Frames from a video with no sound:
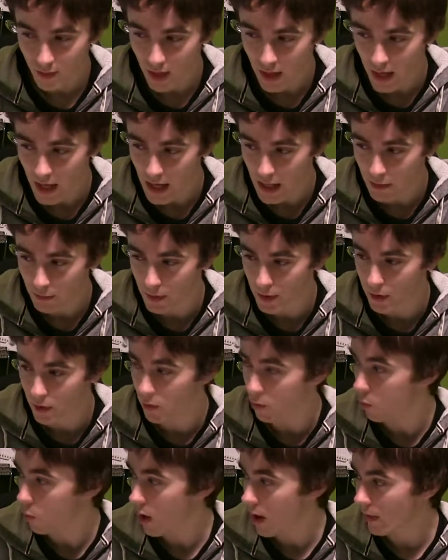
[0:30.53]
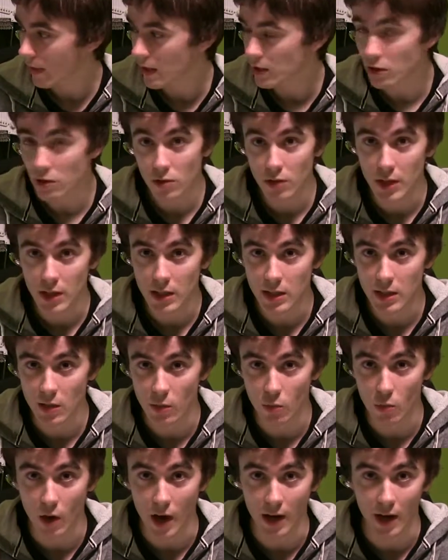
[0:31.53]
And I figured while I do this,
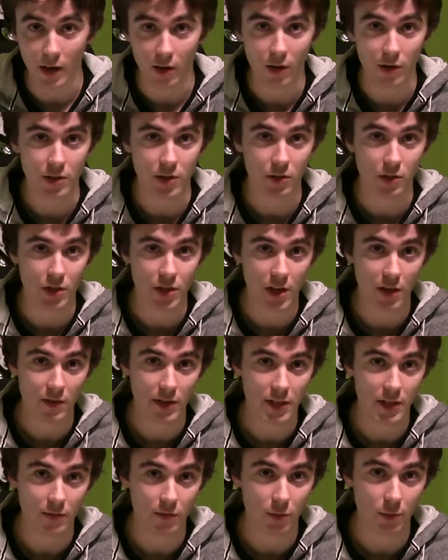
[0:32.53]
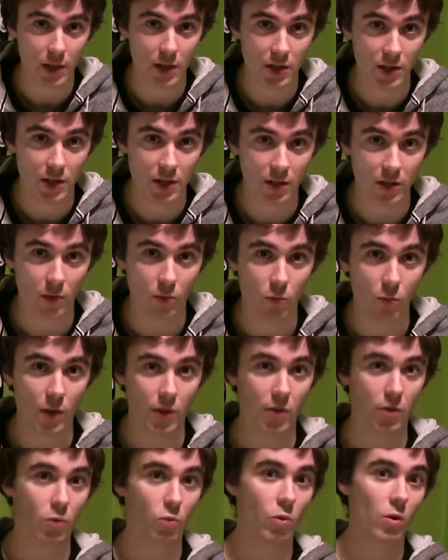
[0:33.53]
why not also share this information
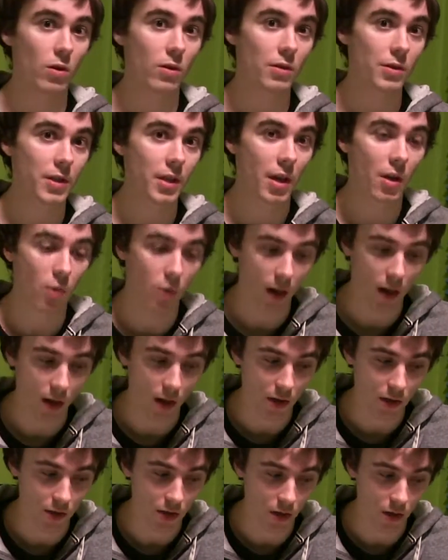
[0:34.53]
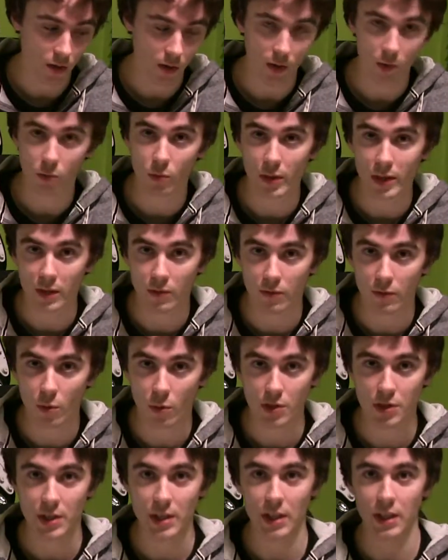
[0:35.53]
with the world while also
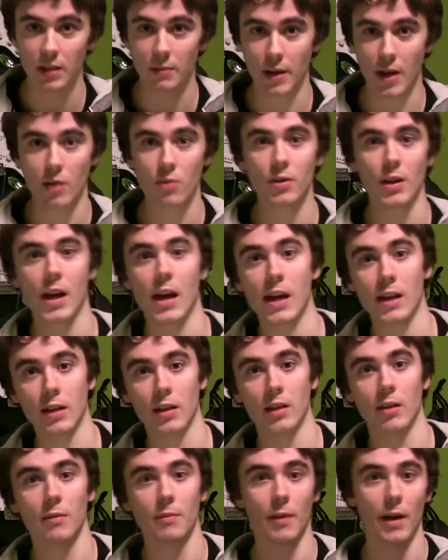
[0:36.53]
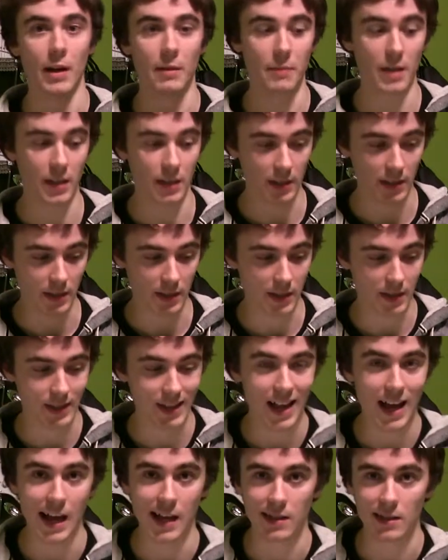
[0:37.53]
reinforcing it in my own head by making these
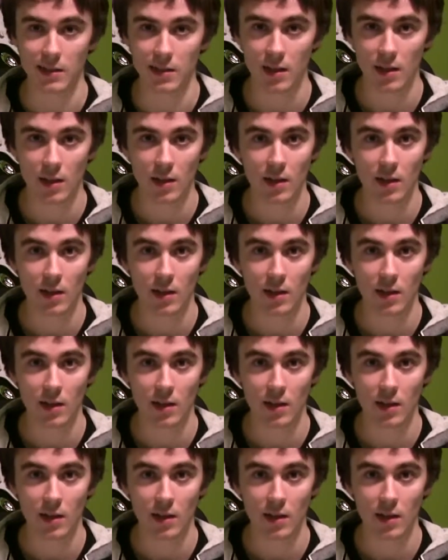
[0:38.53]
slides.